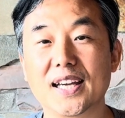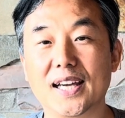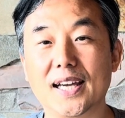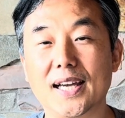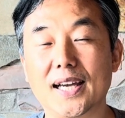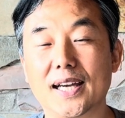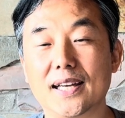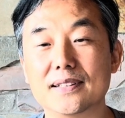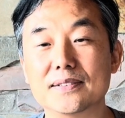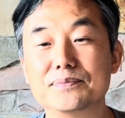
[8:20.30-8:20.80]

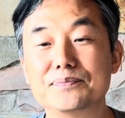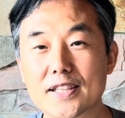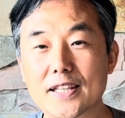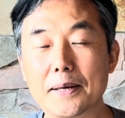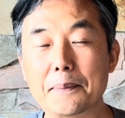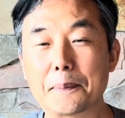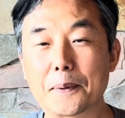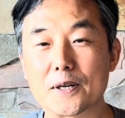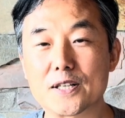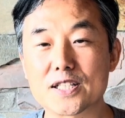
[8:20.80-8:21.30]
and
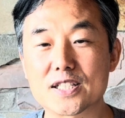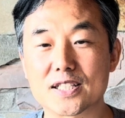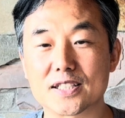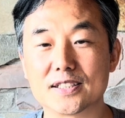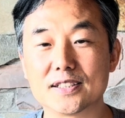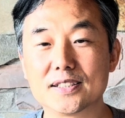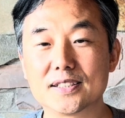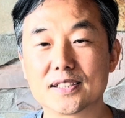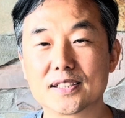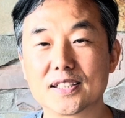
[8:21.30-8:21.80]
that
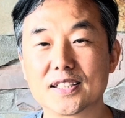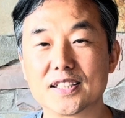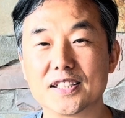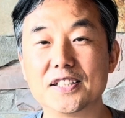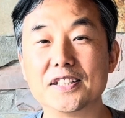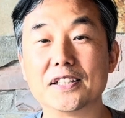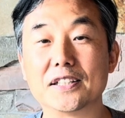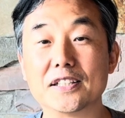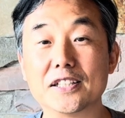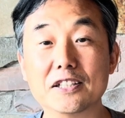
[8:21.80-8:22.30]
person,
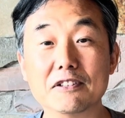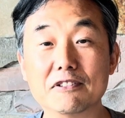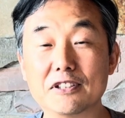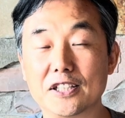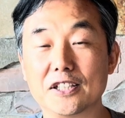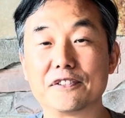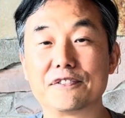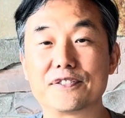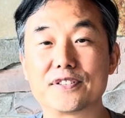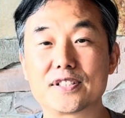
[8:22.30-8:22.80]
even
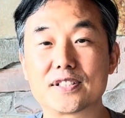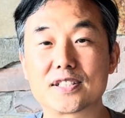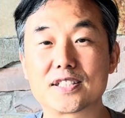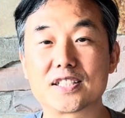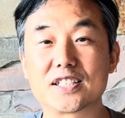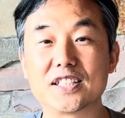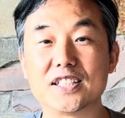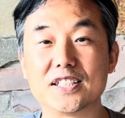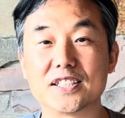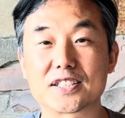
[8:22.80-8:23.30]
if
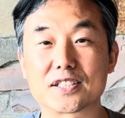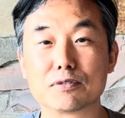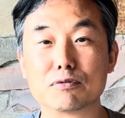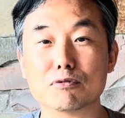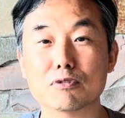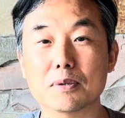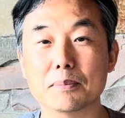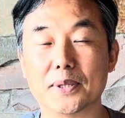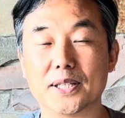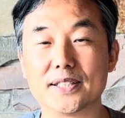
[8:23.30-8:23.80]
she is a
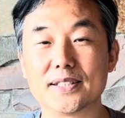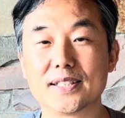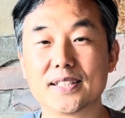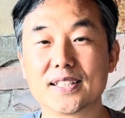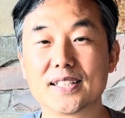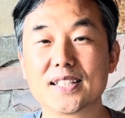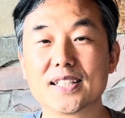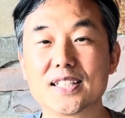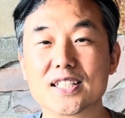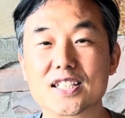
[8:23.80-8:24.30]
woman,
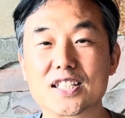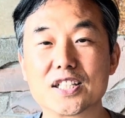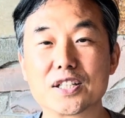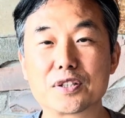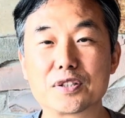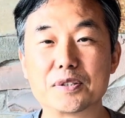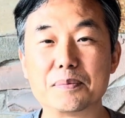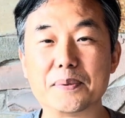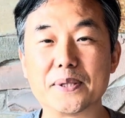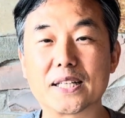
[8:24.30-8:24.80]
she
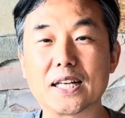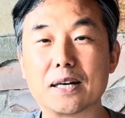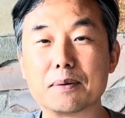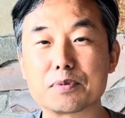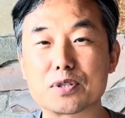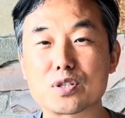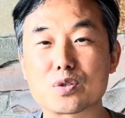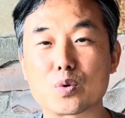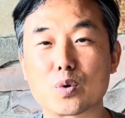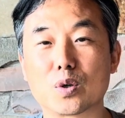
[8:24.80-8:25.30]
could become
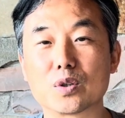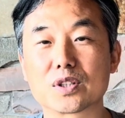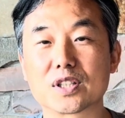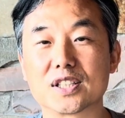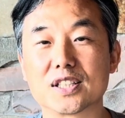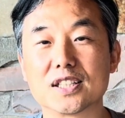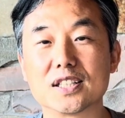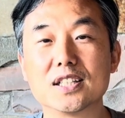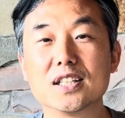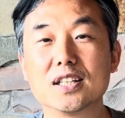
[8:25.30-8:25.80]

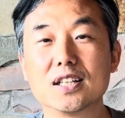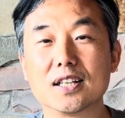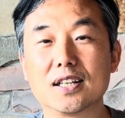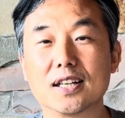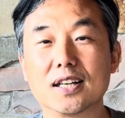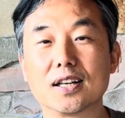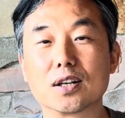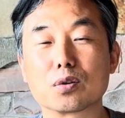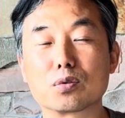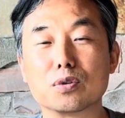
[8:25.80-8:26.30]
stronger,
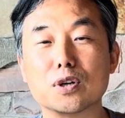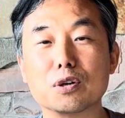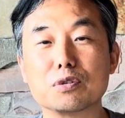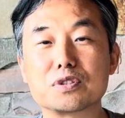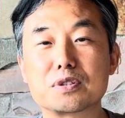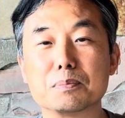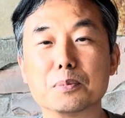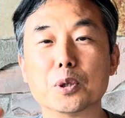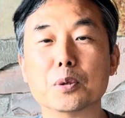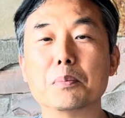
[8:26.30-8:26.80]

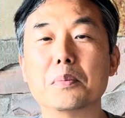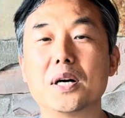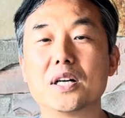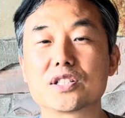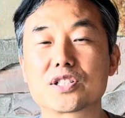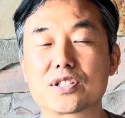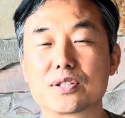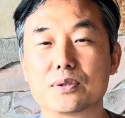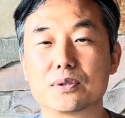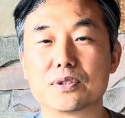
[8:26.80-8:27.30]
grows more
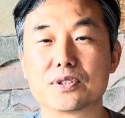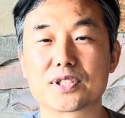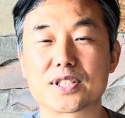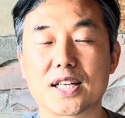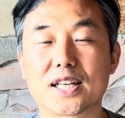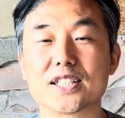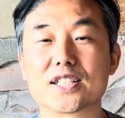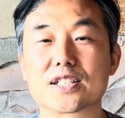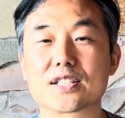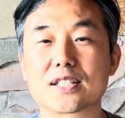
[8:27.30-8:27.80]
muscles,
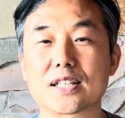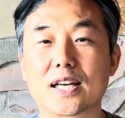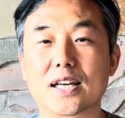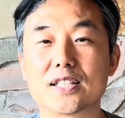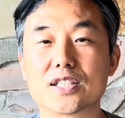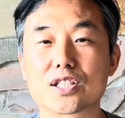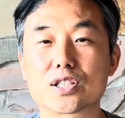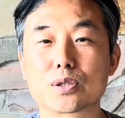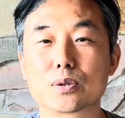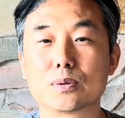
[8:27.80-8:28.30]

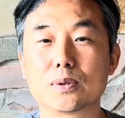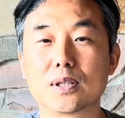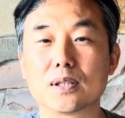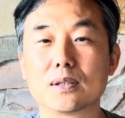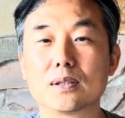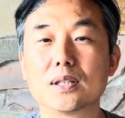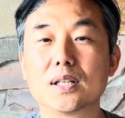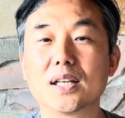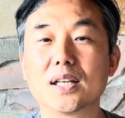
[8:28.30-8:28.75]
and so on.